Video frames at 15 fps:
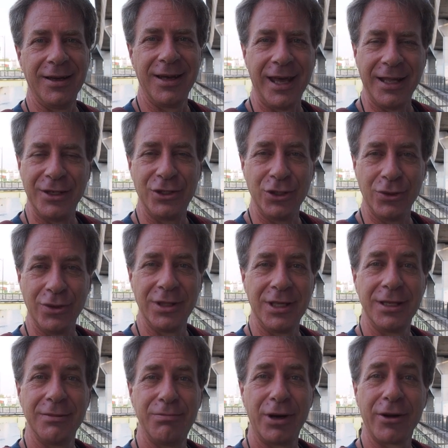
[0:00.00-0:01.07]
head to
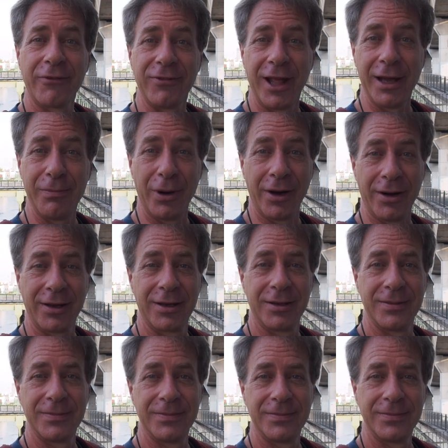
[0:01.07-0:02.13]
the butterfly park.
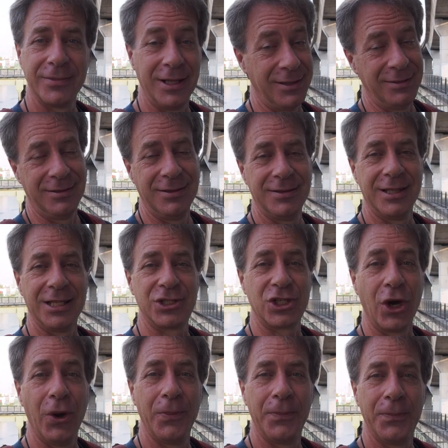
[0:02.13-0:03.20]
Let's
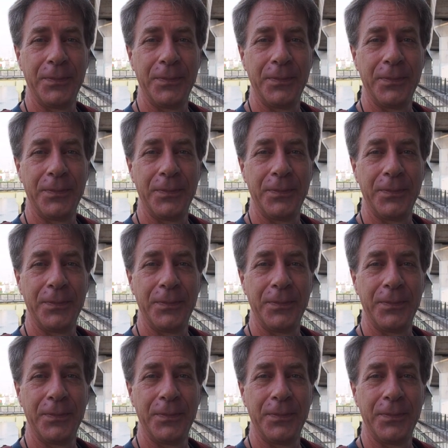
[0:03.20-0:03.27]
go!